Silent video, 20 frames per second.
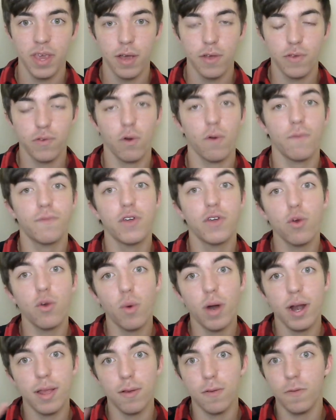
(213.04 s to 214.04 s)
So if you're
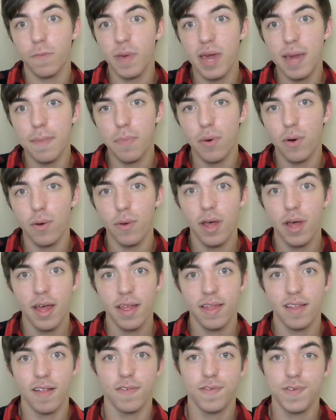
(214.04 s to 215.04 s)
one of those people,
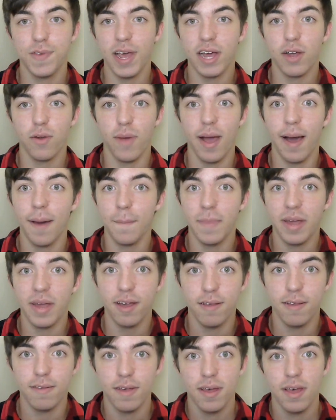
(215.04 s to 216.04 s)
then stick around
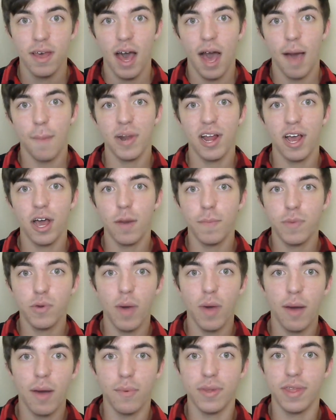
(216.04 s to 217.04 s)
because I'm going to help
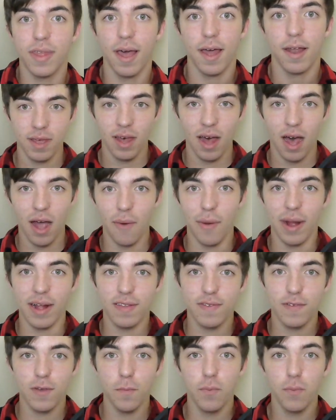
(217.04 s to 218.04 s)
you out with that.
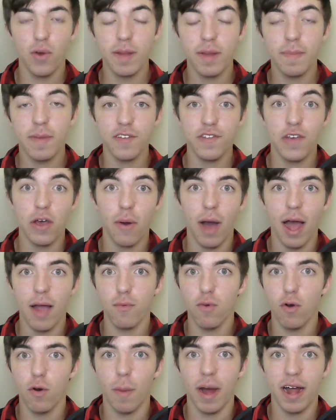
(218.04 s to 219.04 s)
Alright, so pretty much how I
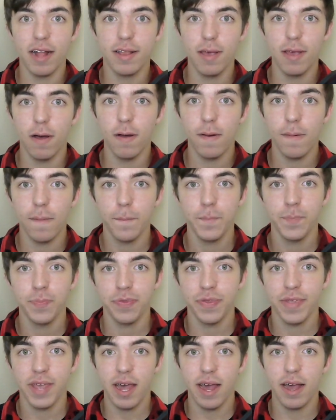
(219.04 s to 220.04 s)
roll my tongue
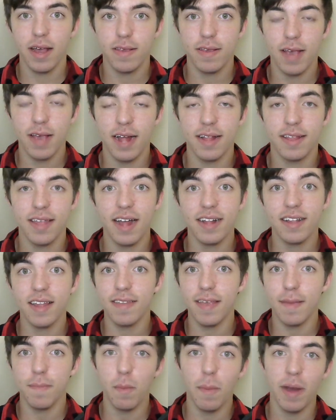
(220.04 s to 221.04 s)
is I take the
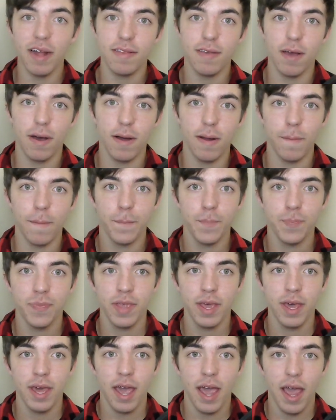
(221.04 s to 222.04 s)
tip of my tongue
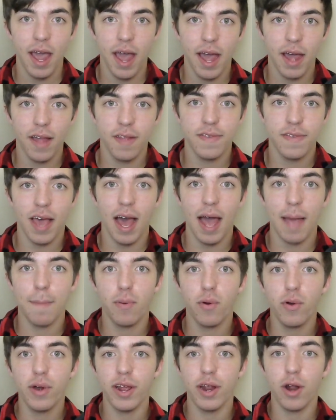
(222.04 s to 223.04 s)
and I
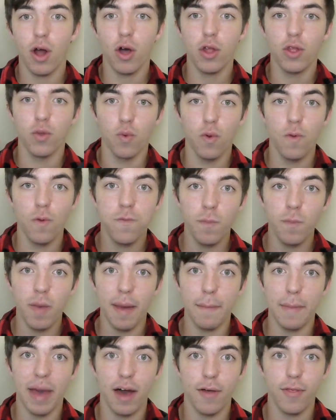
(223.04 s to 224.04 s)
put it on the roof of
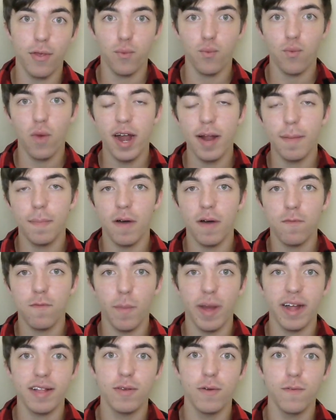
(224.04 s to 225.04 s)
my mouth right above where
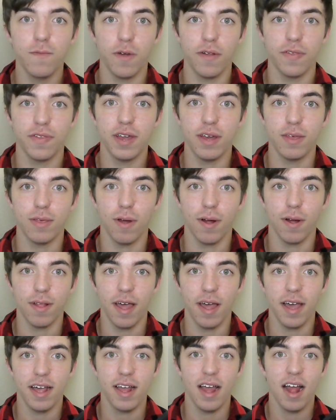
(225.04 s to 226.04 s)
my two front teeth are,
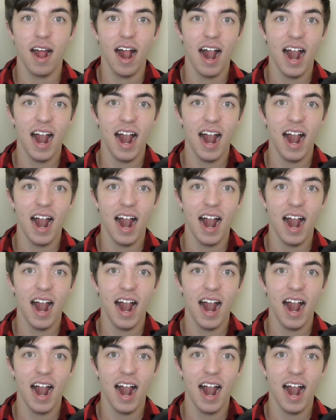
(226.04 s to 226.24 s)
like.